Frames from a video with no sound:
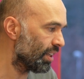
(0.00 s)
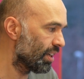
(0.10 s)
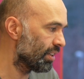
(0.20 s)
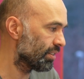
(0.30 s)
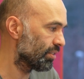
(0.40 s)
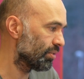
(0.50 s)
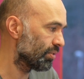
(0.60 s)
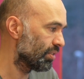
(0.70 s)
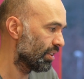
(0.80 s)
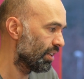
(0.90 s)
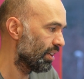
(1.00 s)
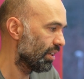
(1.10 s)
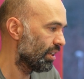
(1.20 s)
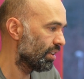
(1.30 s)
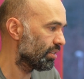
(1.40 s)
and so on.
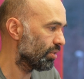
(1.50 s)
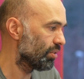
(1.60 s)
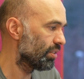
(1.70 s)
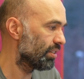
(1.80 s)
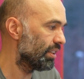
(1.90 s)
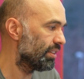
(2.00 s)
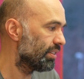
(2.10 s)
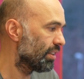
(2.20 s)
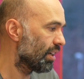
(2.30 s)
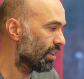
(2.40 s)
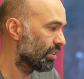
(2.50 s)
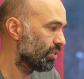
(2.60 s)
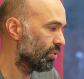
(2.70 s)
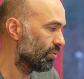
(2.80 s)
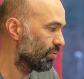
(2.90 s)
So this I can
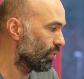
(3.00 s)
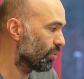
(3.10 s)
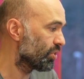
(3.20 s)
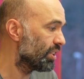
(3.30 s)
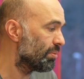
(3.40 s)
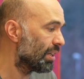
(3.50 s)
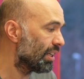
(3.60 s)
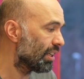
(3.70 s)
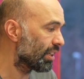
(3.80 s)
do for Gmail.